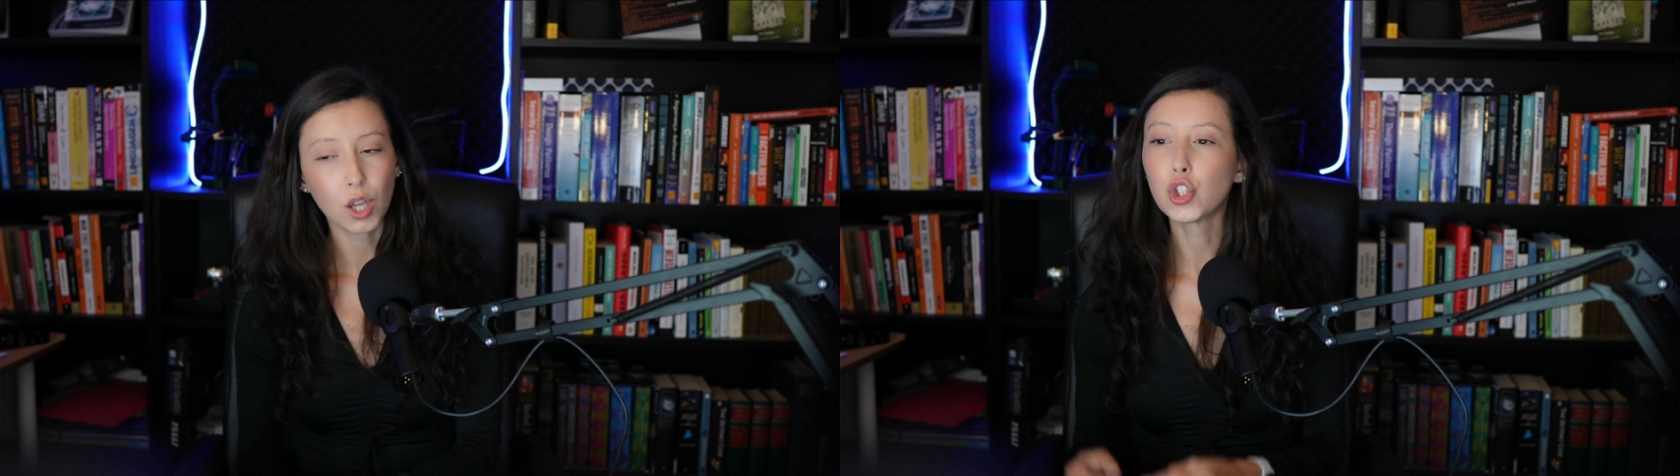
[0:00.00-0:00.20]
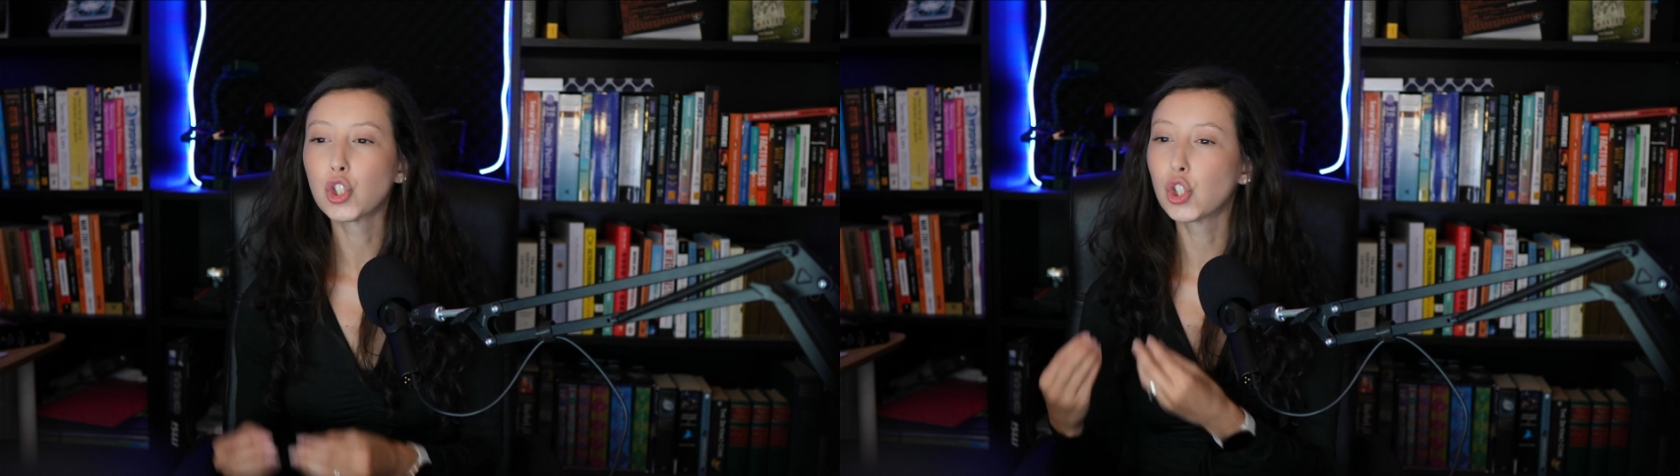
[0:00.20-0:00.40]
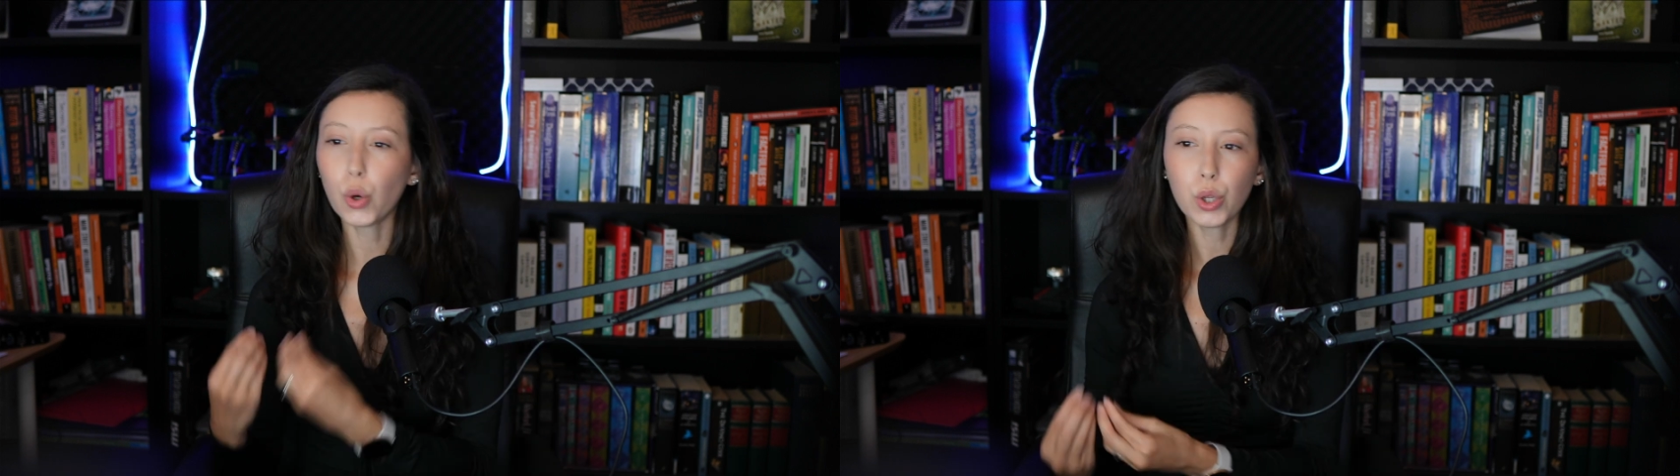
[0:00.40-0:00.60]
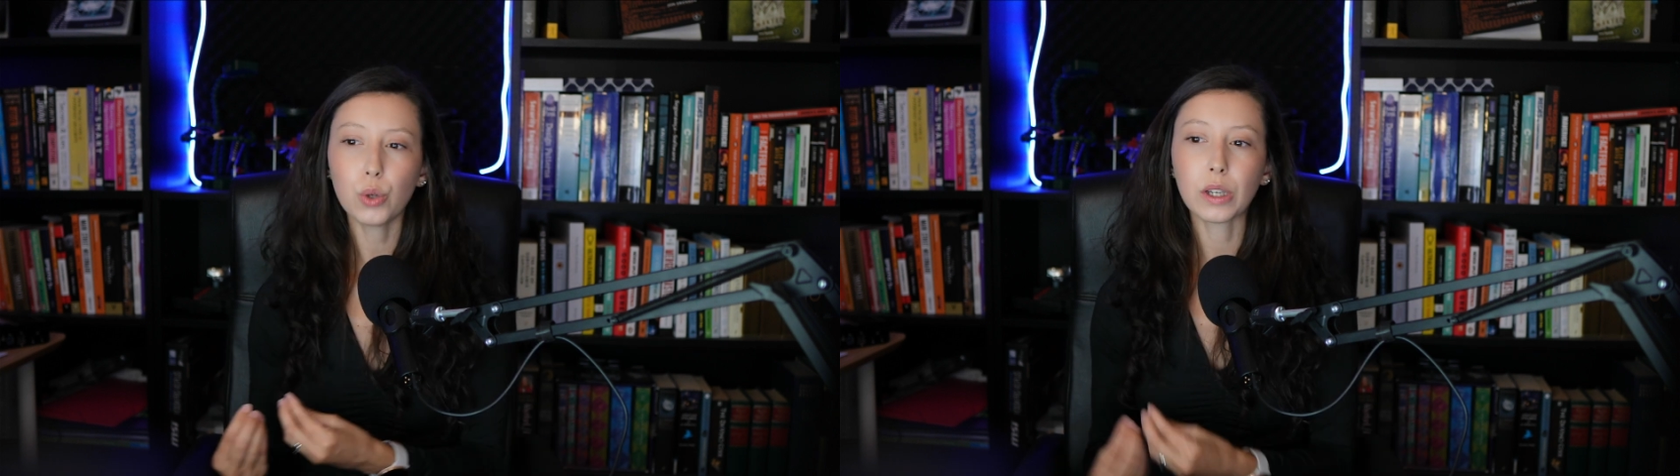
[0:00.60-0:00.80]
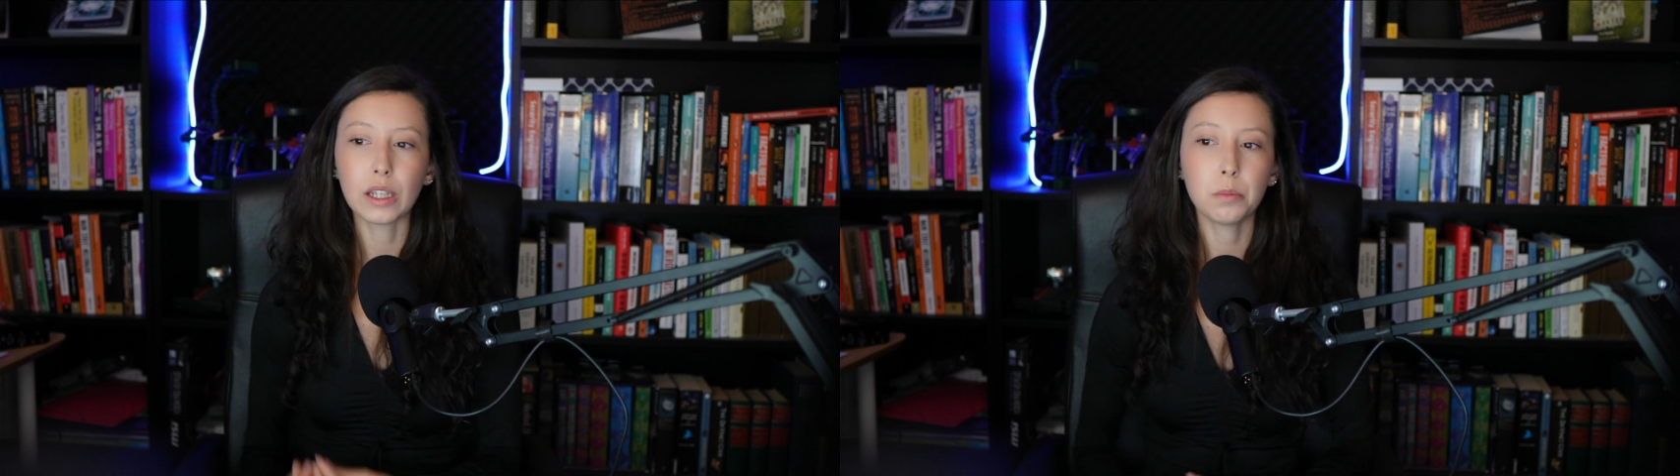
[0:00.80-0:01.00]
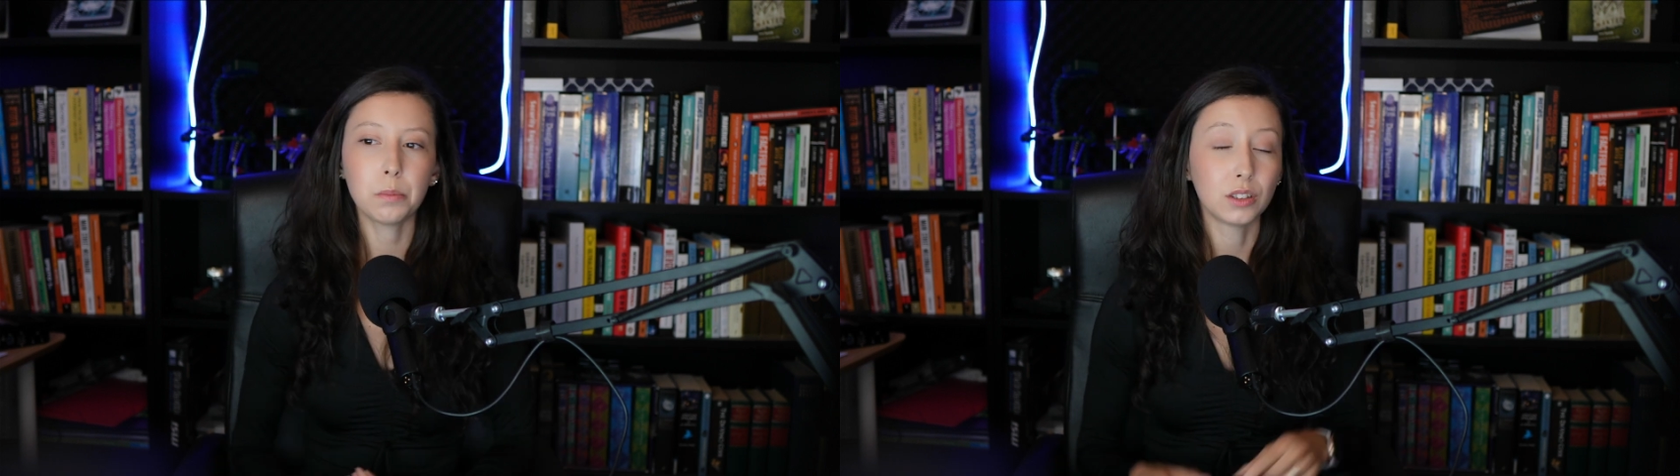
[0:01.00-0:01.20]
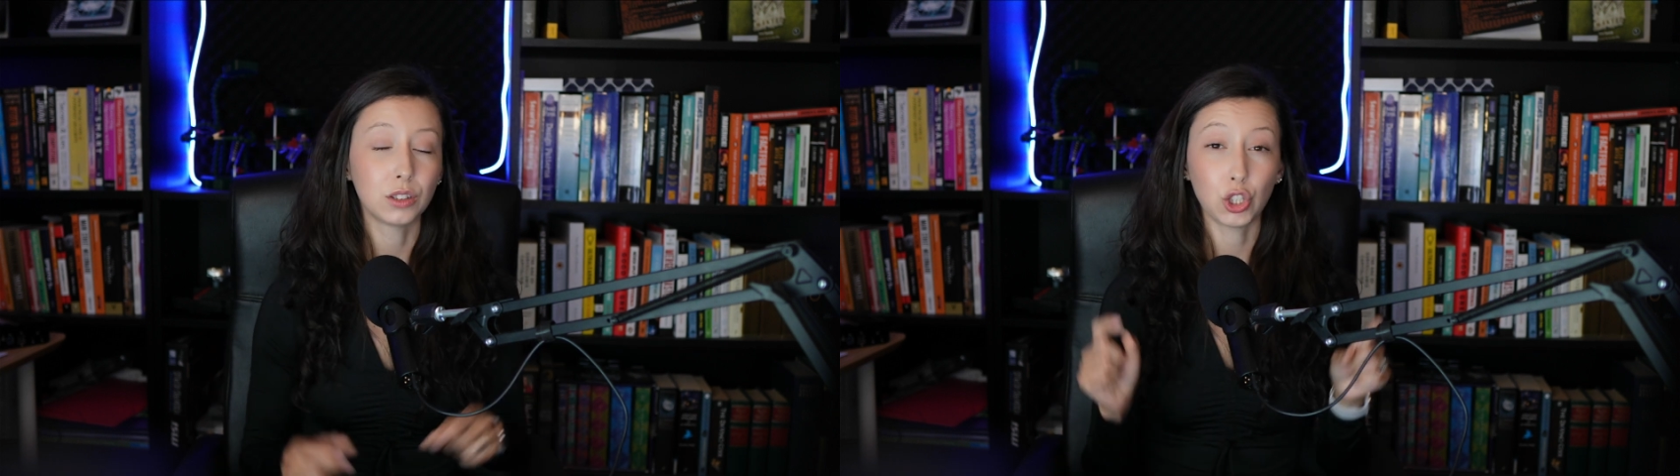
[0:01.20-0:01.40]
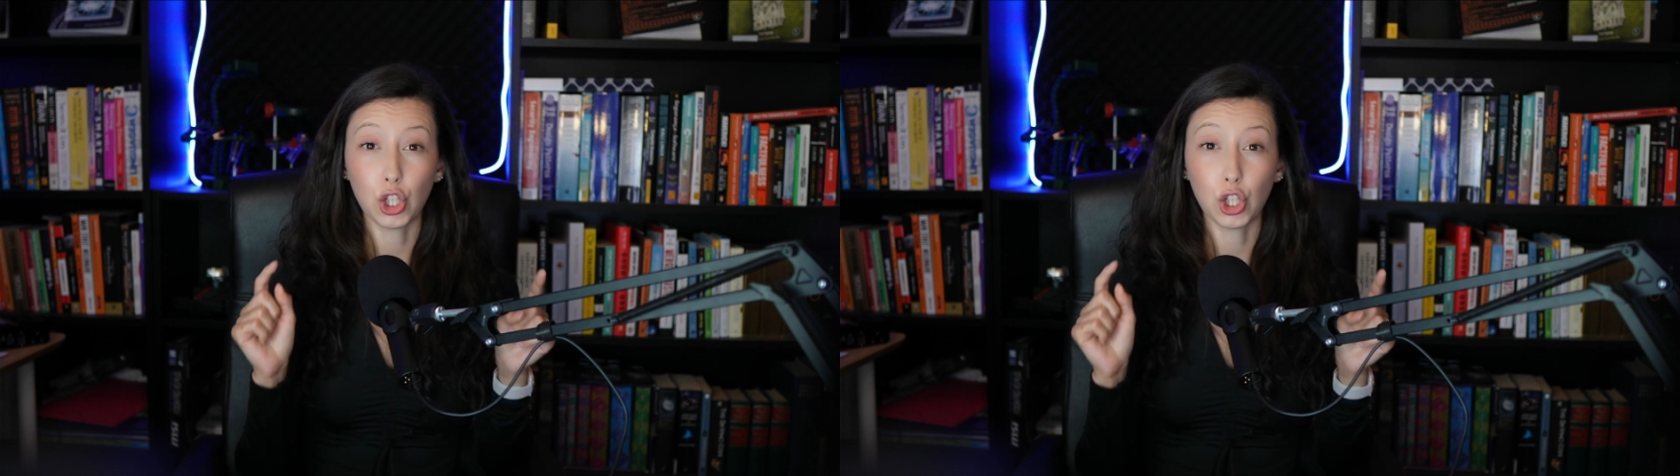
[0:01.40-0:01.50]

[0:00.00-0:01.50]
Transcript: so you can build